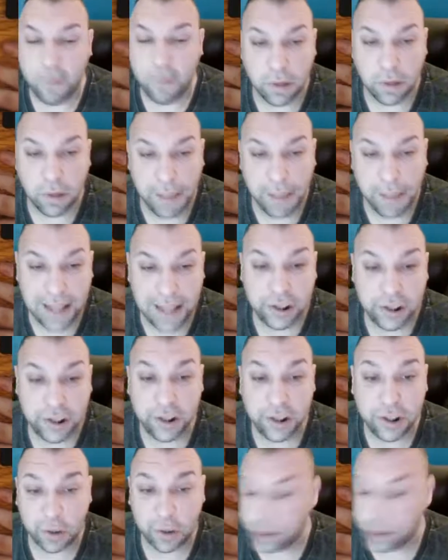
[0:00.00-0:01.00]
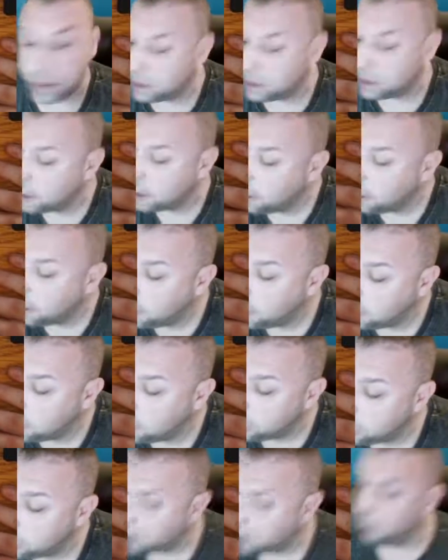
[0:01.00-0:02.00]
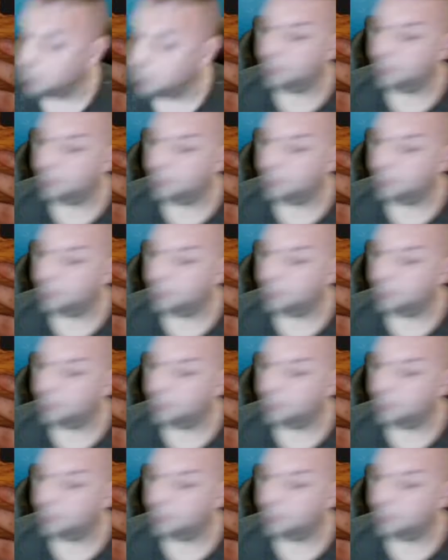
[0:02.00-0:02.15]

the match starts. So